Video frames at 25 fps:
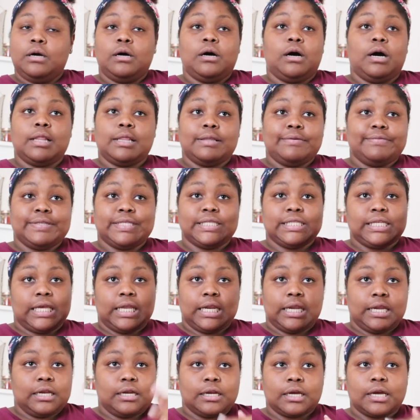all of a
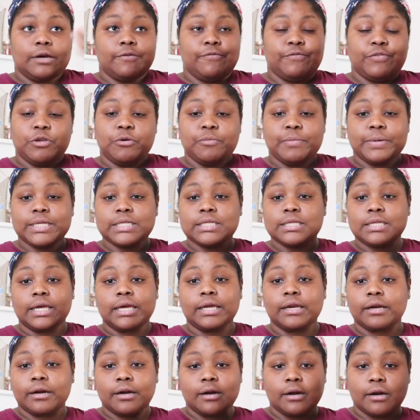sudden, a few months
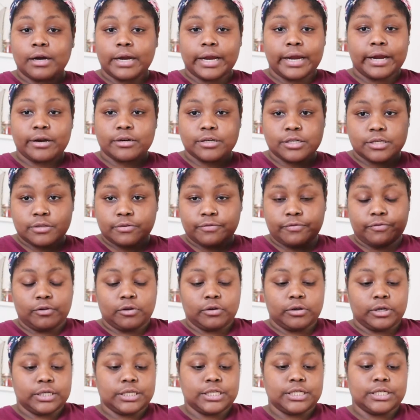later, her hair just
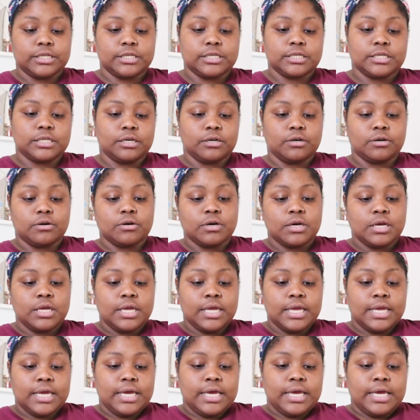flourishes. So,
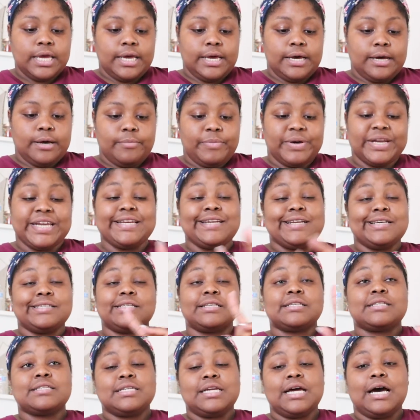uh, but it
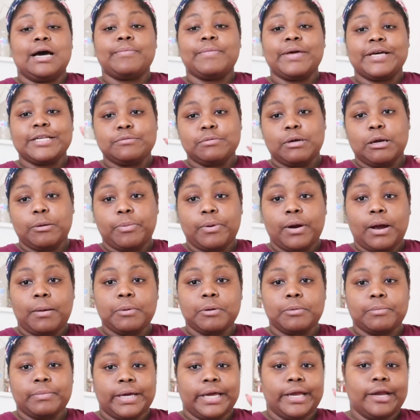doesn't stop. That's my
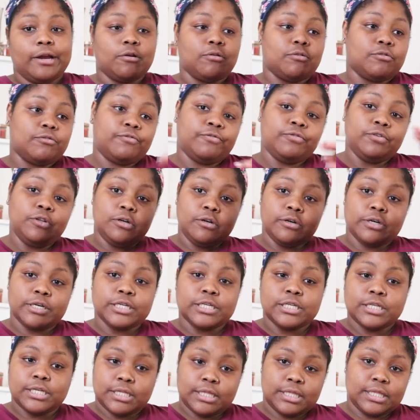problem. My hair will
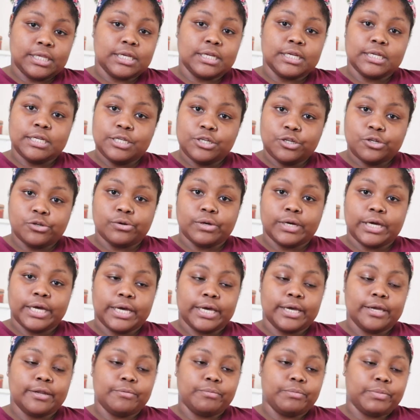flourish at the initial
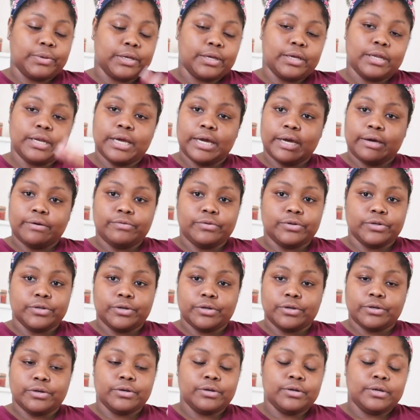cut, but
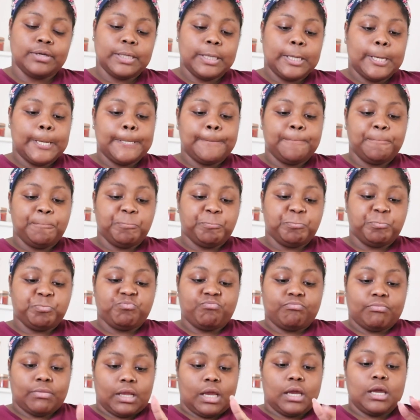after,
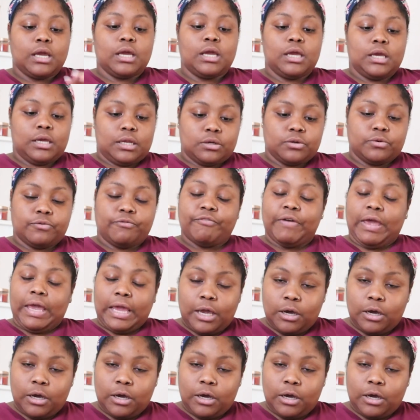it'll fail.